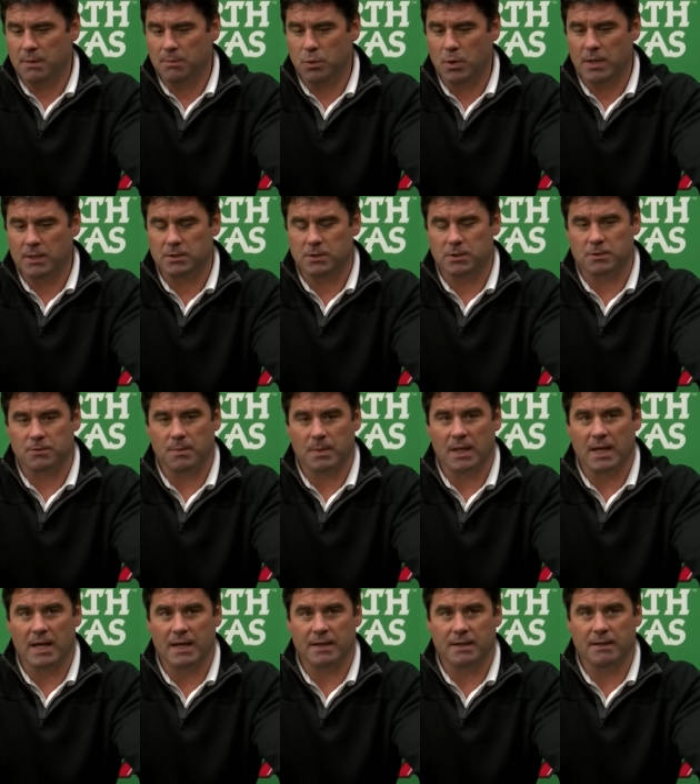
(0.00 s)
pressures from a
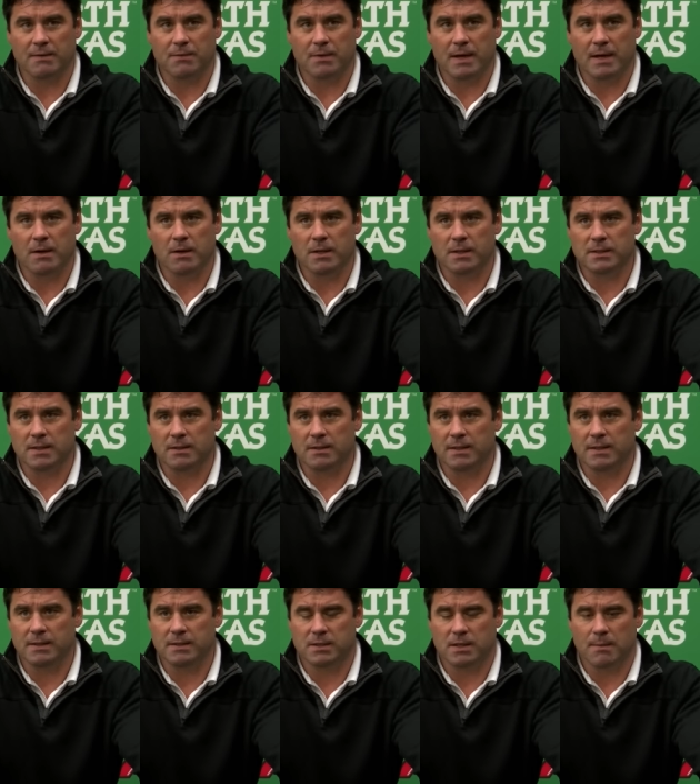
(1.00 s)
lot of different areas. I
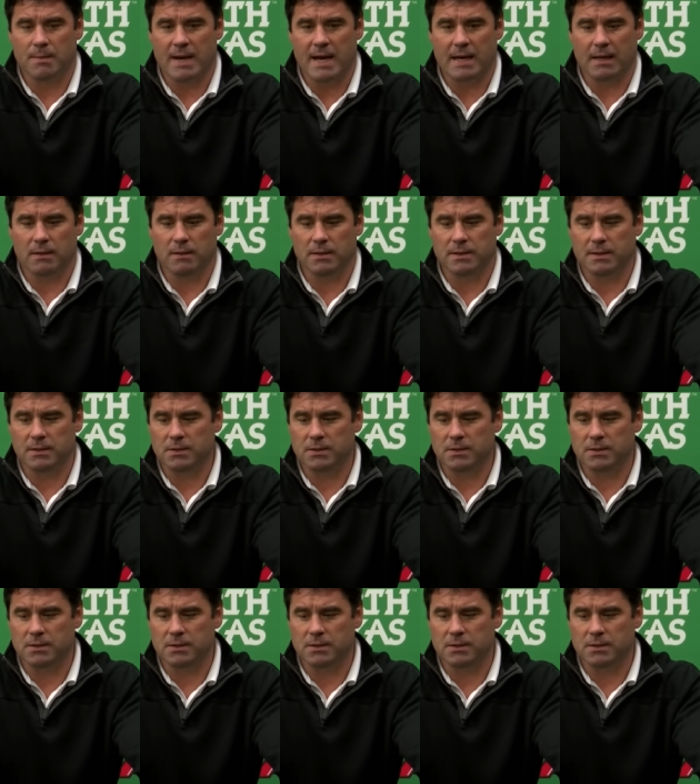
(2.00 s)
think schematically,